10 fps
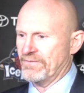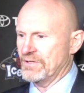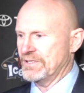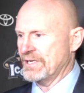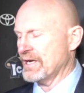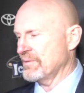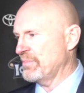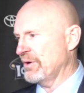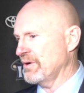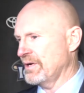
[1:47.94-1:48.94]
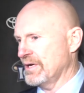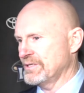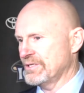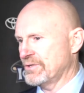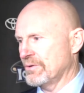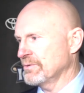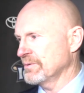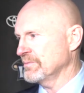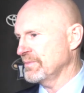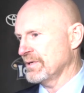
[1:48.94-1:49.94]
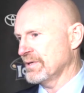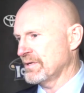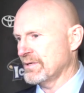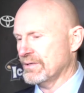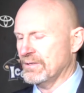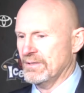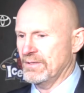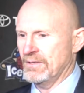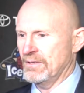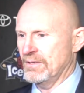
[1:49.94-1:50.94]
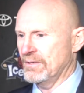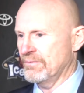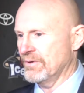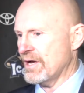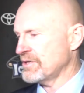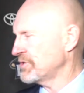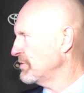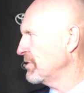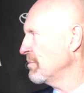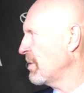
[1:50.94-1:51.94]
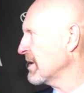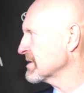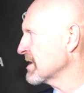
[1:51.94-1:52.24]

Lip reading: the second period, I just told them, like, we're not shooting pucks,